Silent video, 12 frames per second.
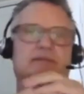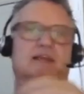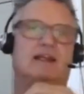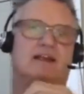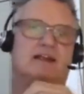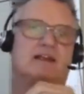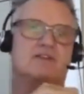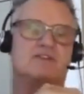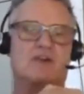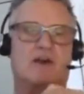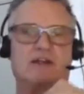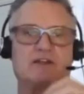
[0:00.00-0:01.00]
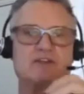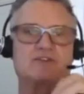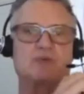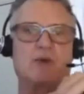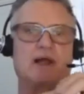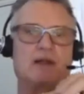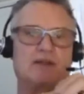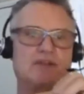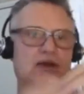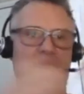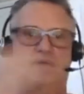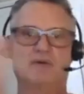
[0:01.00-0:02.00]
And it was starting to swell. I
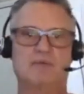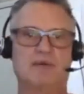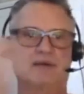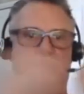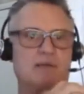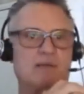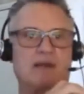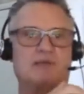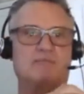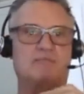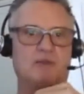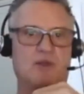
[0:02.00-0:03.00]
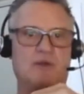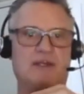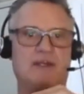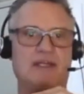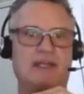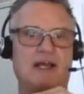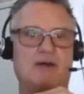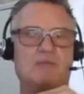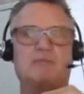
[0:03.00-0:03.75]
thought, oh, I might have blown a knee out.